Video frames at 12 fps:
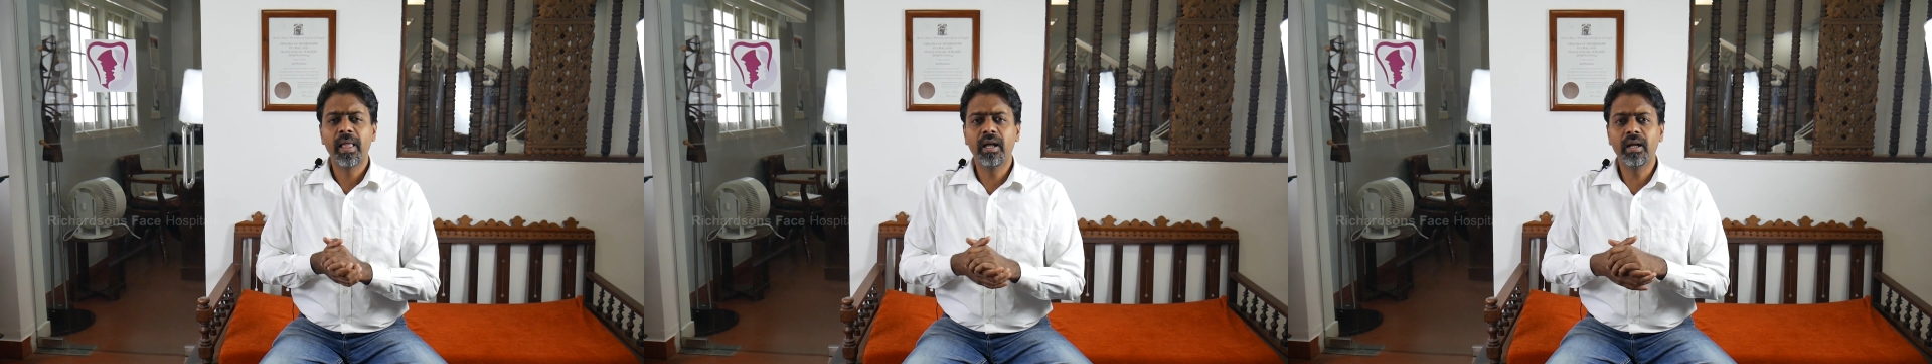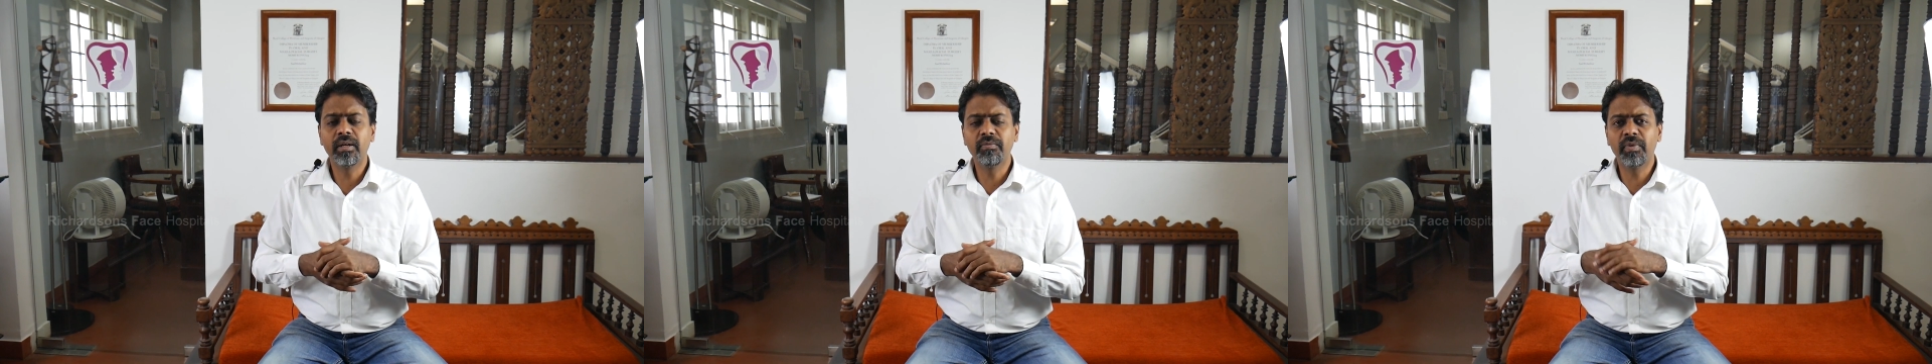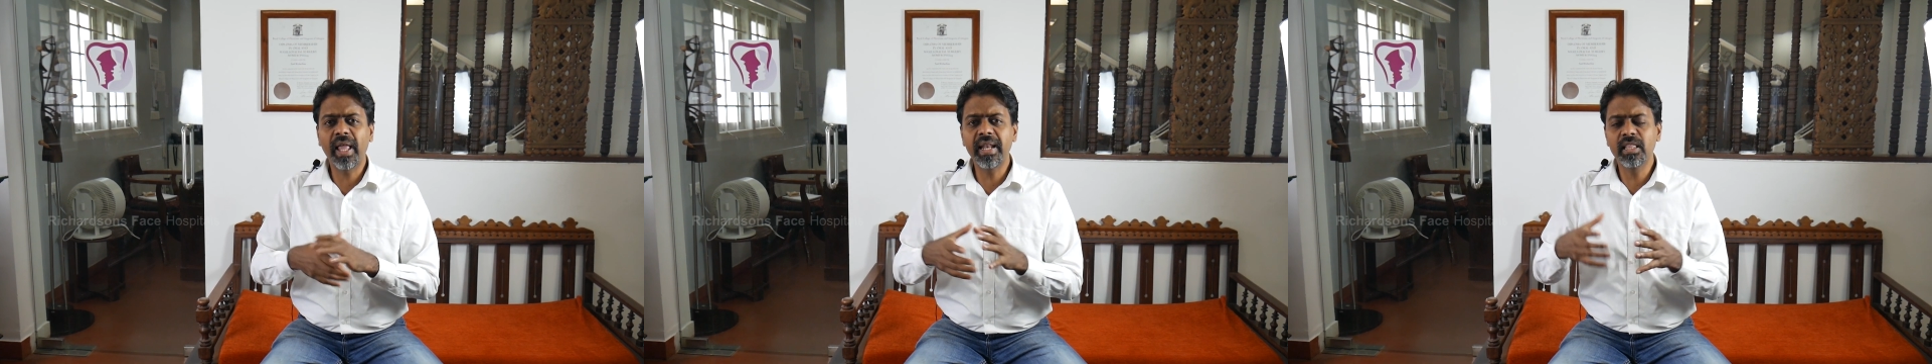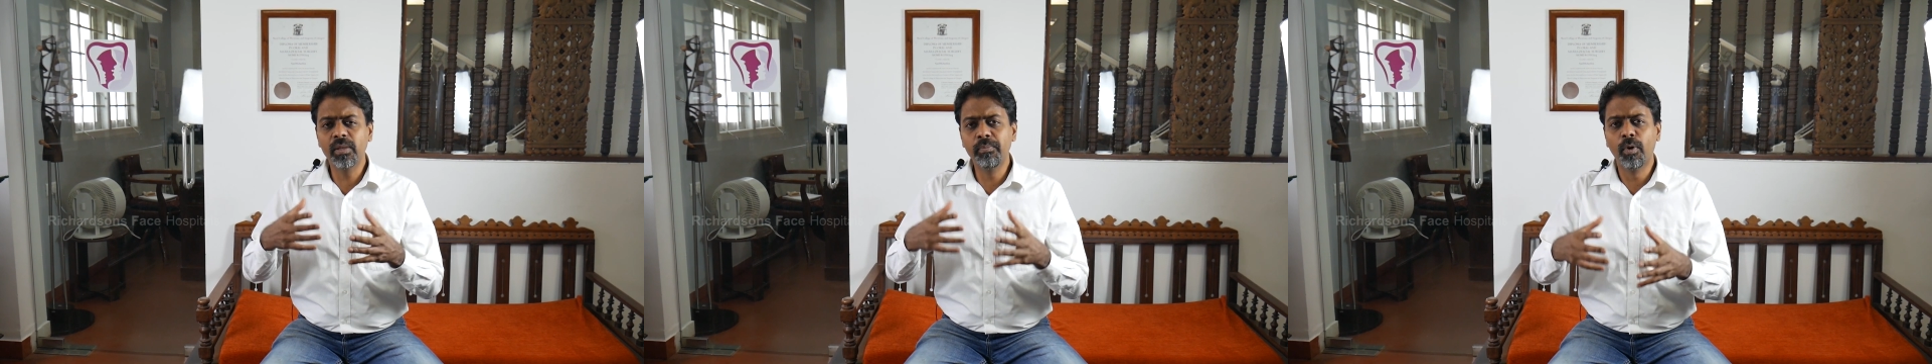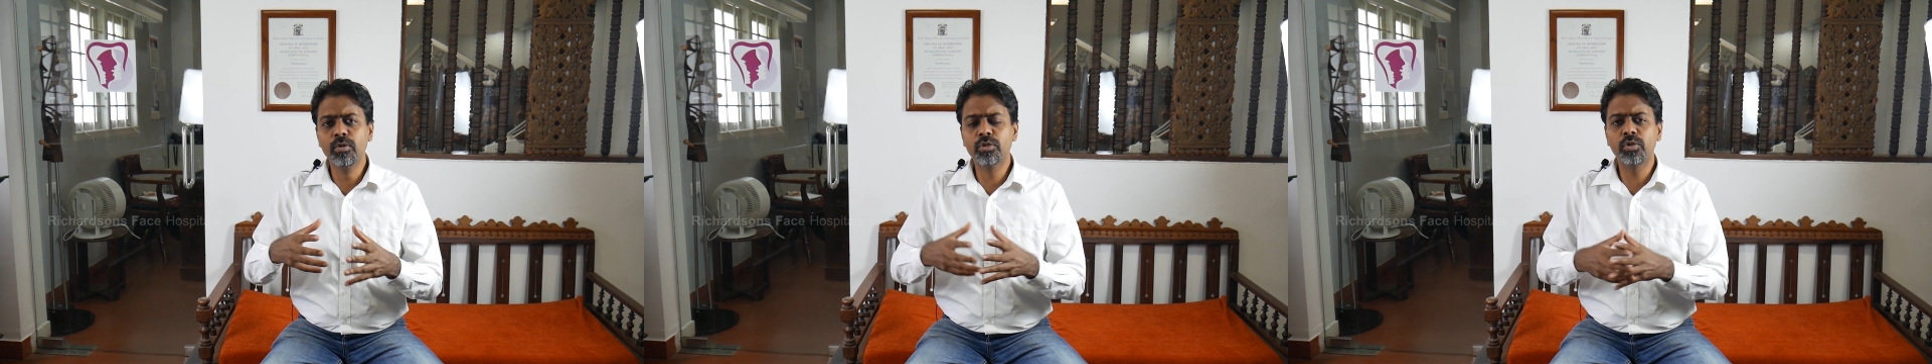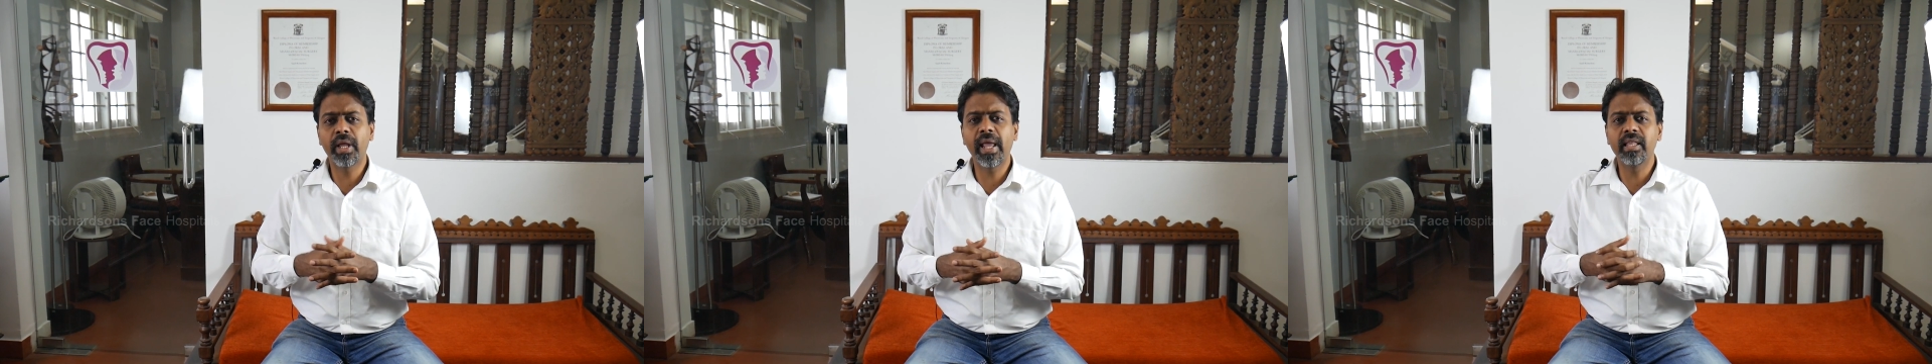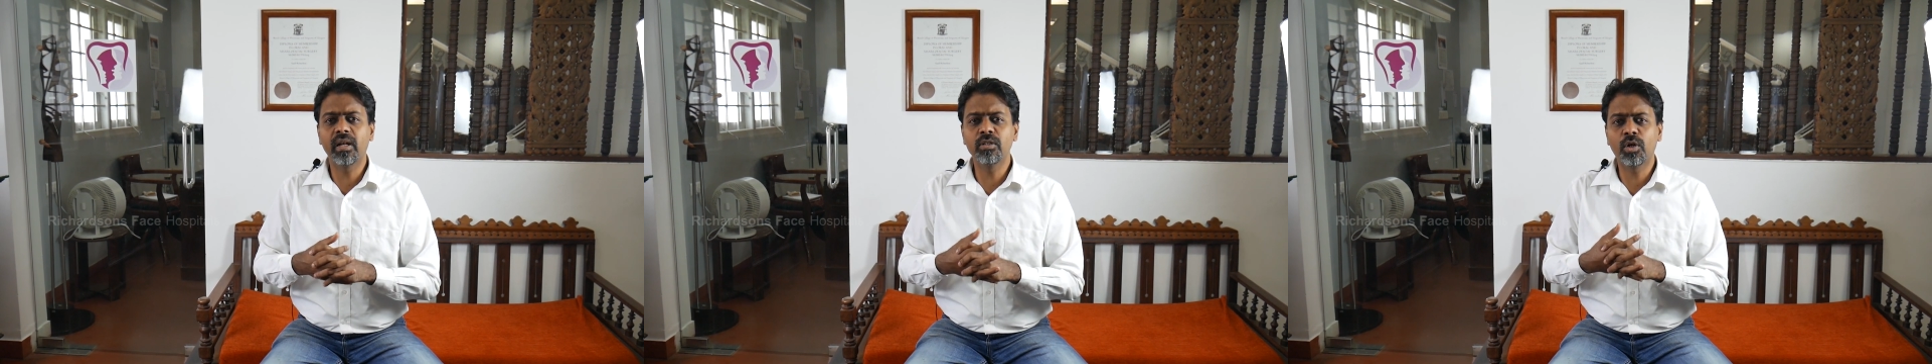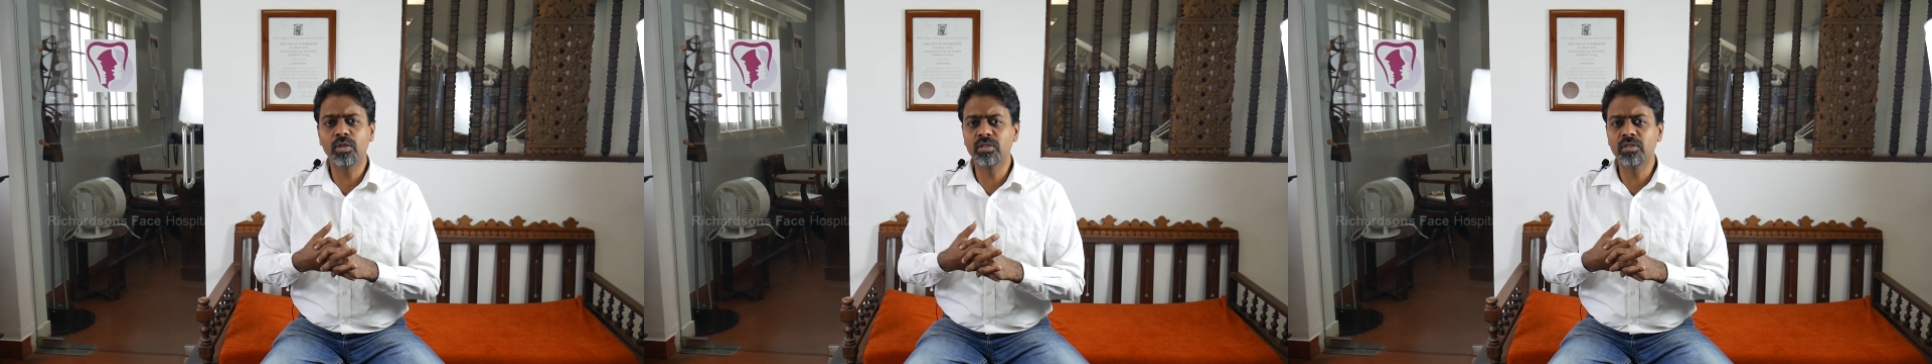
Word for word: um, getting the bones together and